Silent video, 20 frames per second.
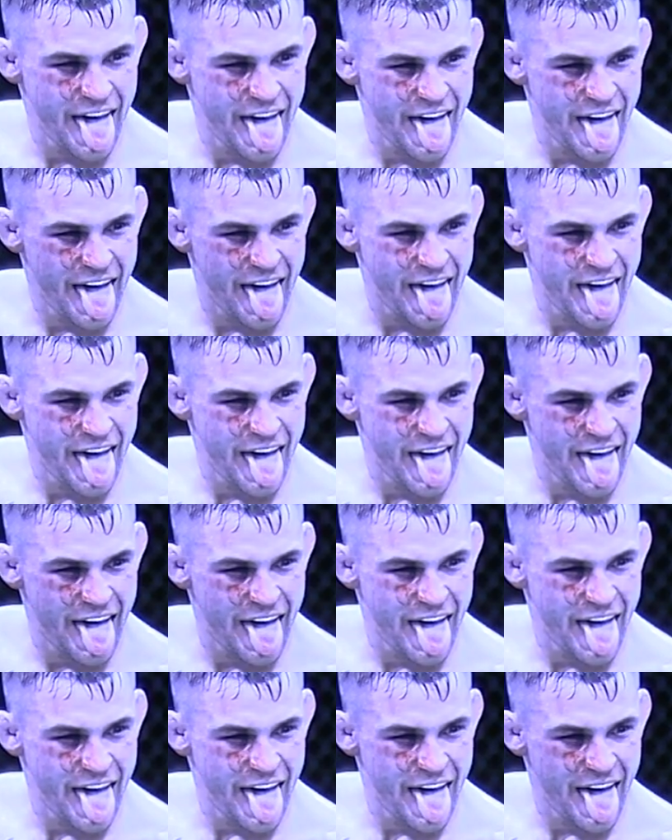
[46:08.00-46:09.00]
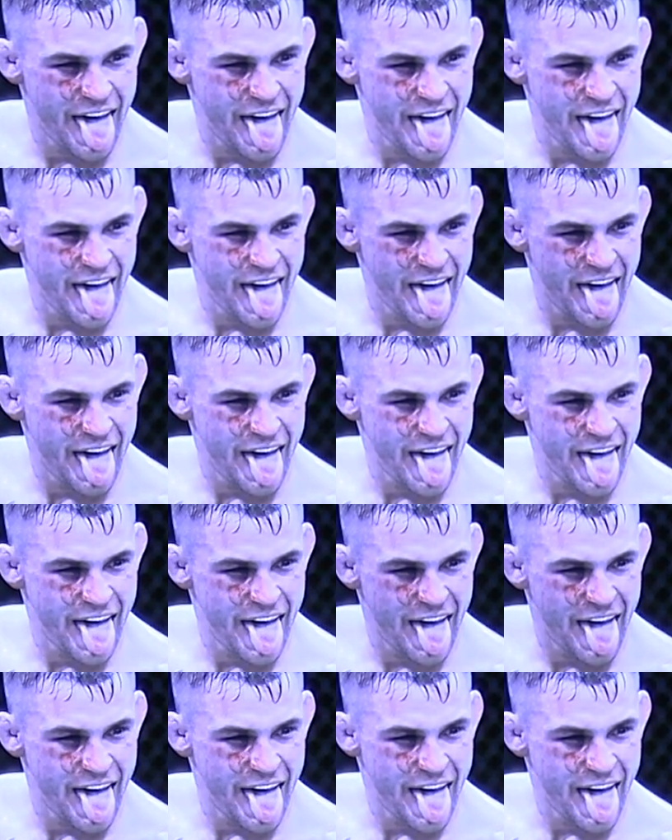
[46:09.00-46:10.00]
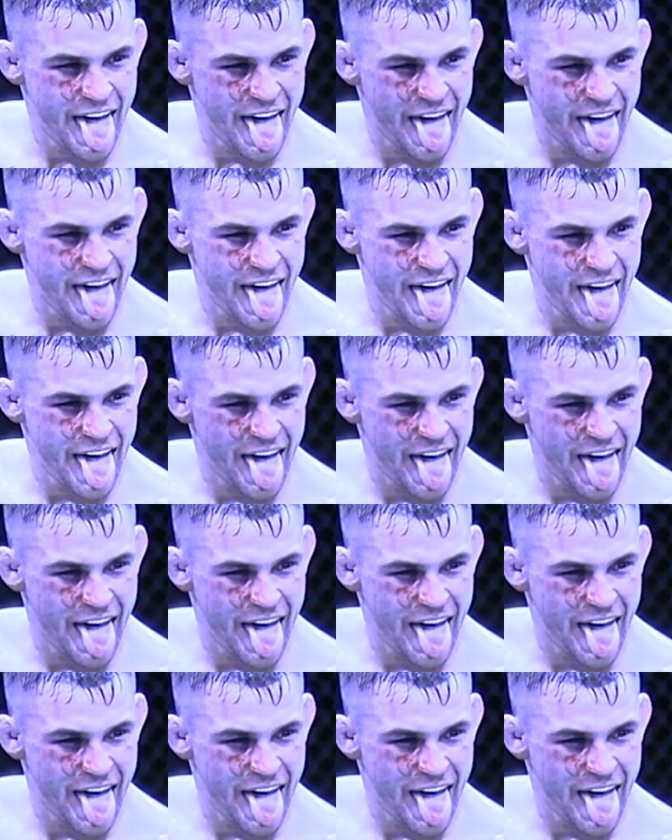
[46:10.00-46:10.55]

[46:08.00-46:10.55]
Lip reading: This person isn't speaking.